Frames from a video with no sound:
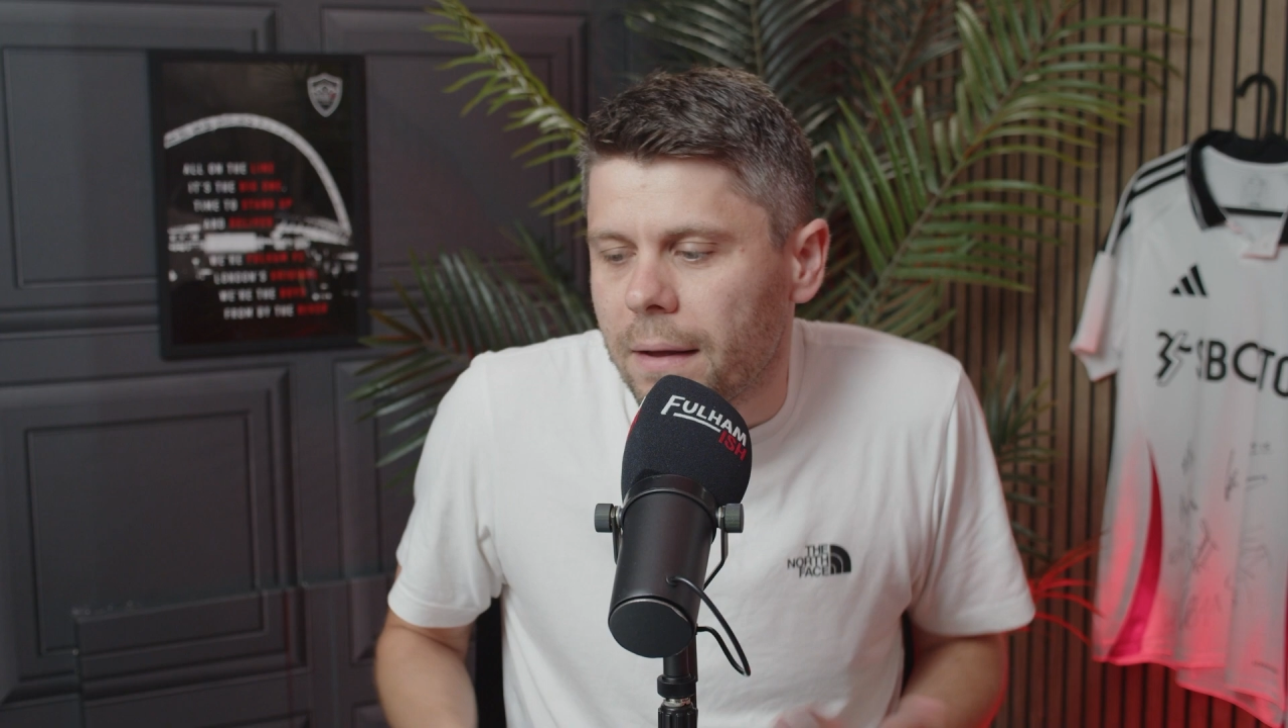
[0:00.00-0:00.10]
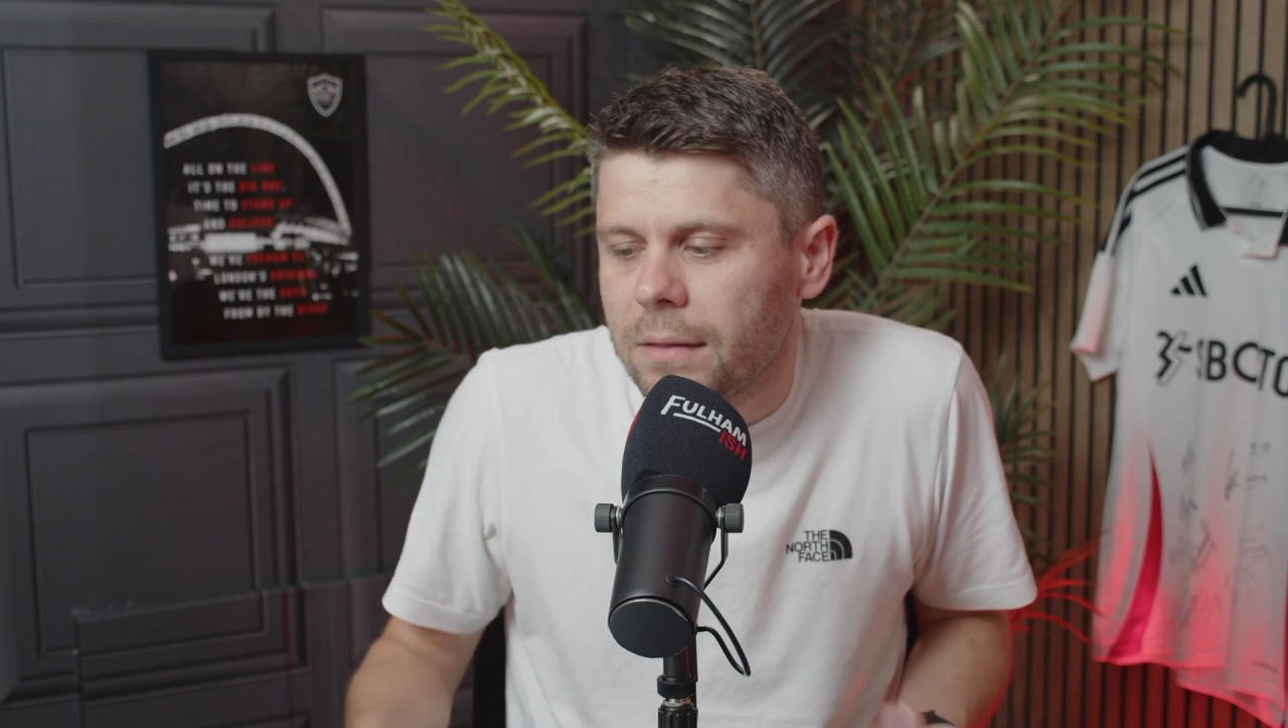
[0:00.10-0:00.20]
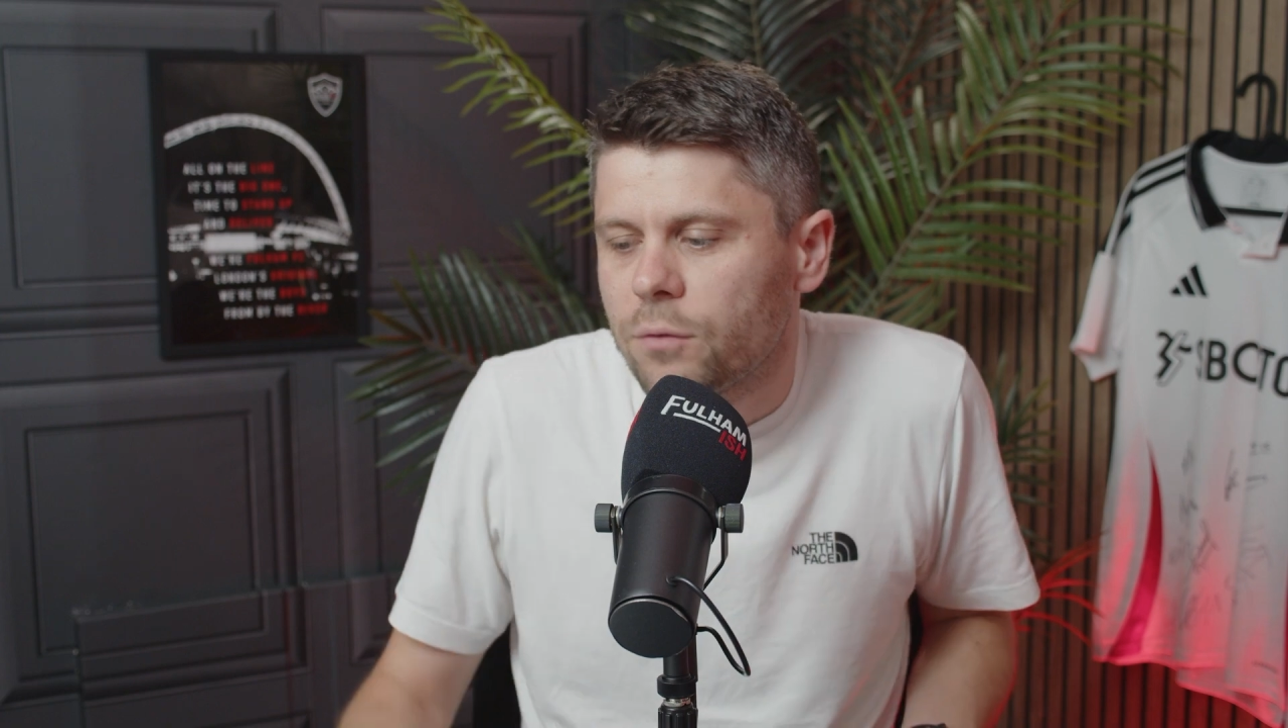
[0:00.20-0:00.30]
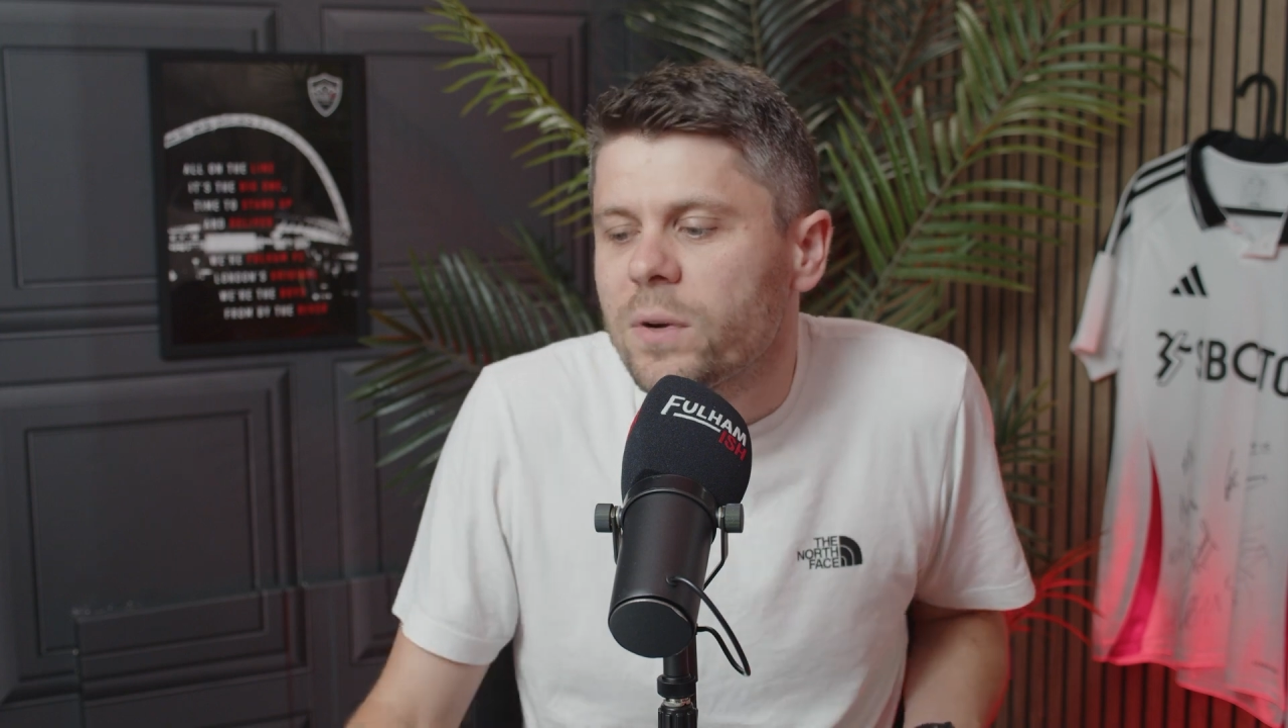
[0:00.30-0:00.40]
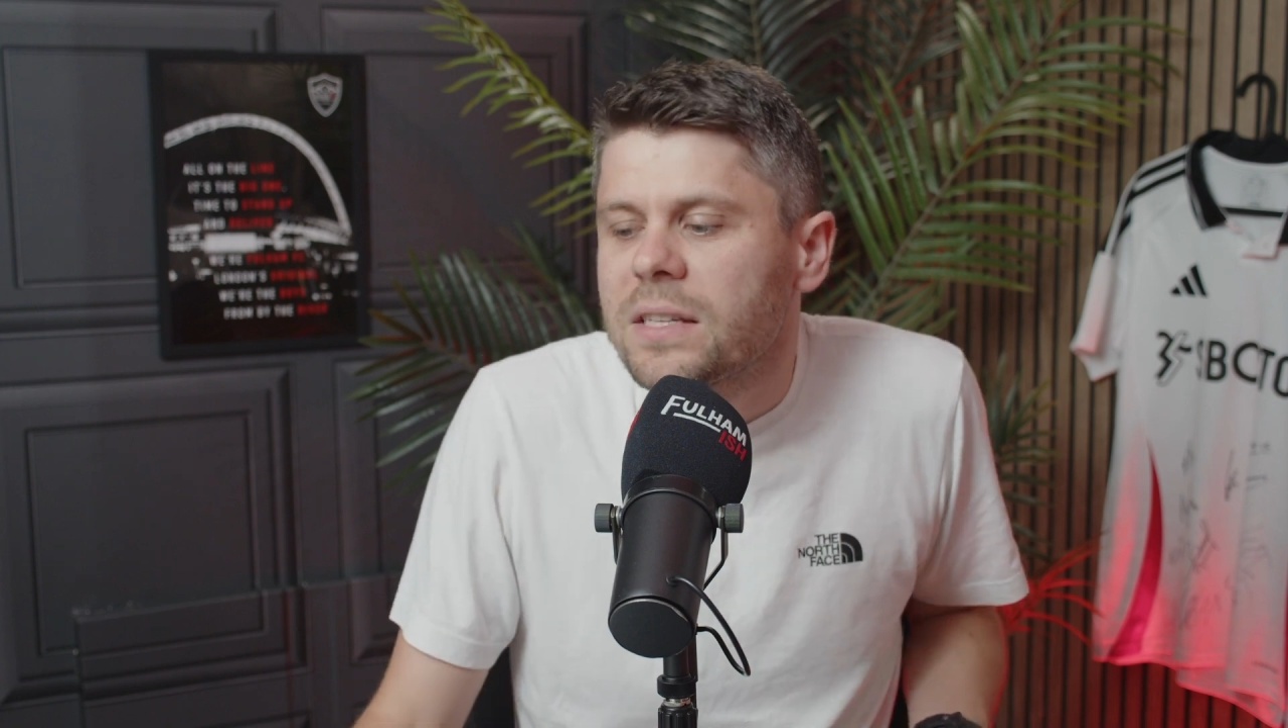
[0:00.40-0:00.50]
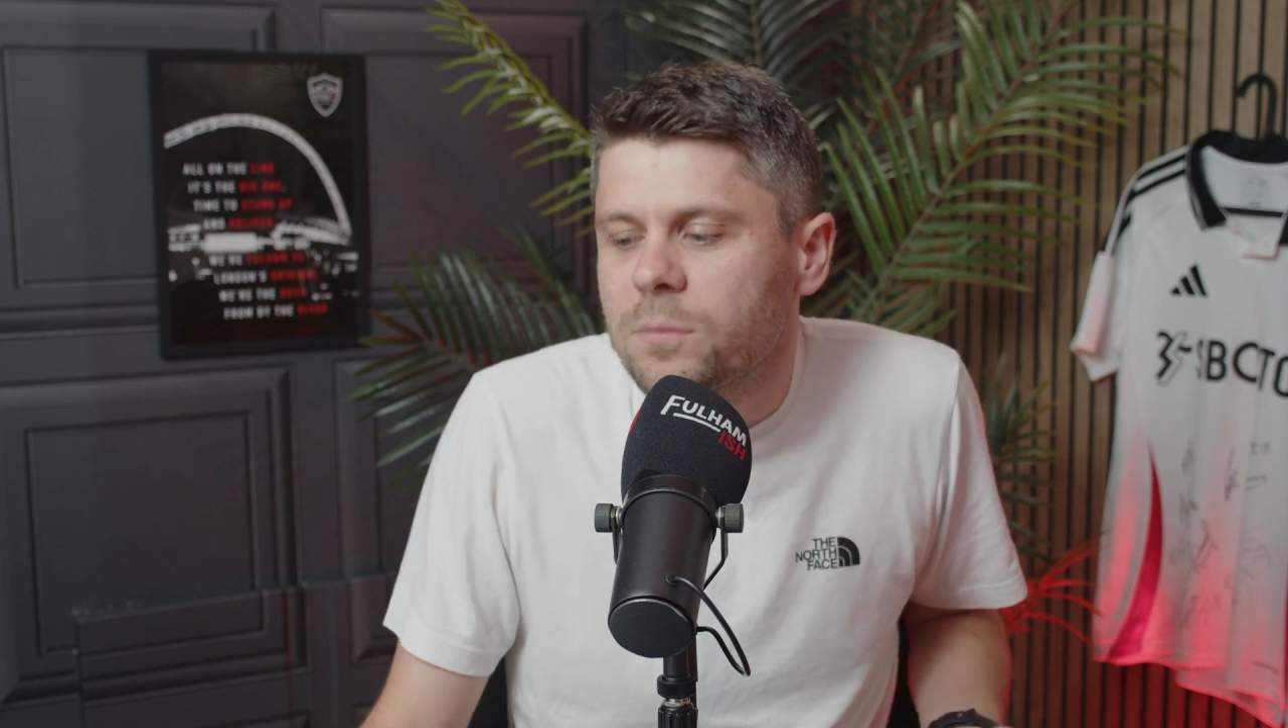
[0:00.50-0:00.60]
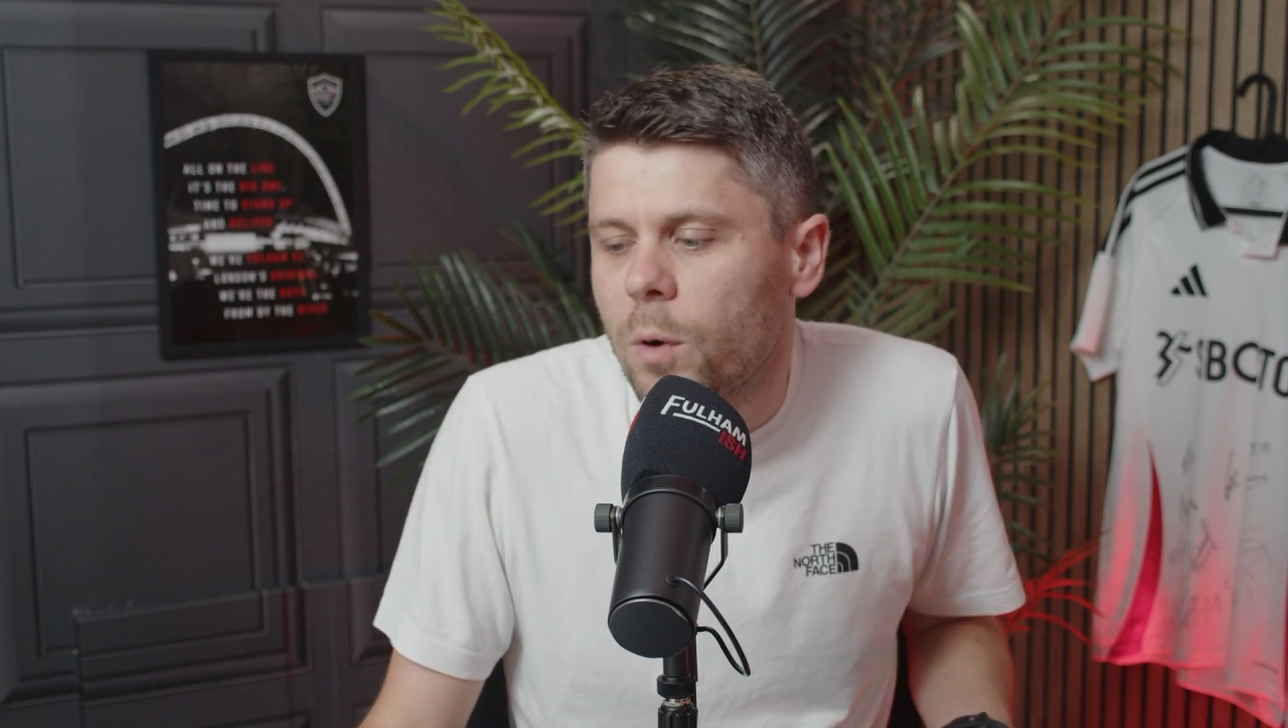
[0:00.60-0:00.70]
the reason